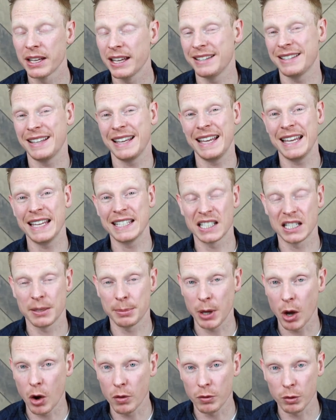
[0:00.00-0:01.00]
It's easy to
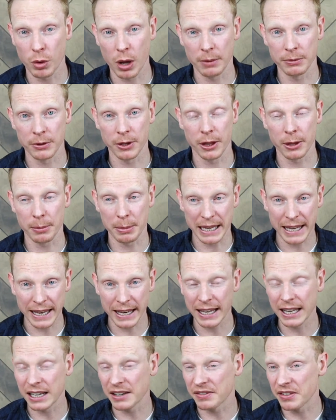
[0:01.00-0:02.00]
be overwhelmed at the
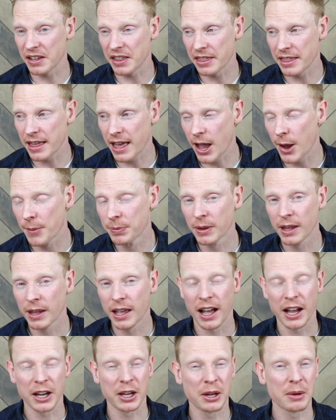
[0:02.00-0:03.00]
beginning, and if you're there,
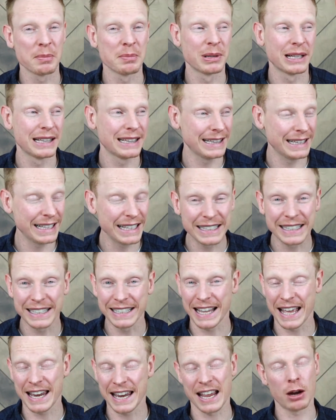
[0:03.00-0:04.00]
I completely
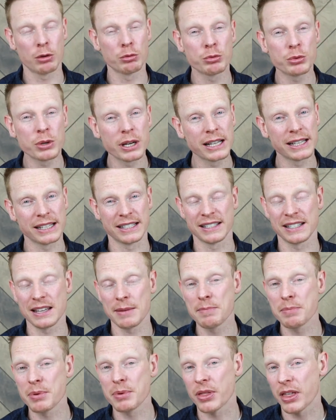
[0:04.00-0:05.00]
get it. I really
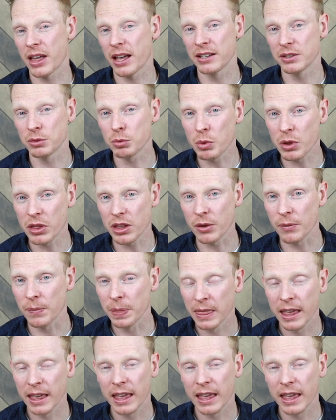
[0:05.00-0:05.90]
sympathize with you.